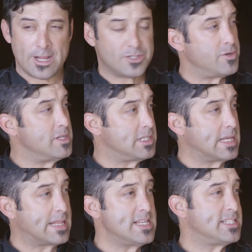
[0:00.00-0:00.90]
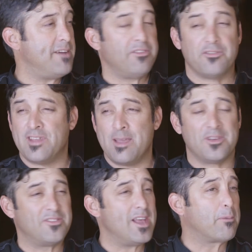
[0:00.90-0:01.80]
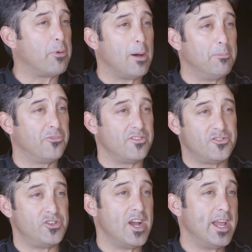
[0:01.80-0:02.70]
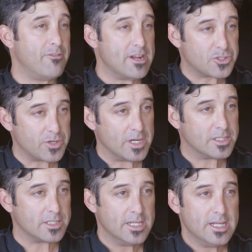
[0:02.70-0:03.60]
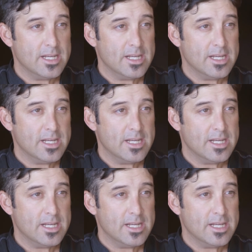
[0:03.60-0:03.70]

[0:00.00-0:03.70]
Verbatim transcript: restaurants like this have the same exact problems as giant restaurants.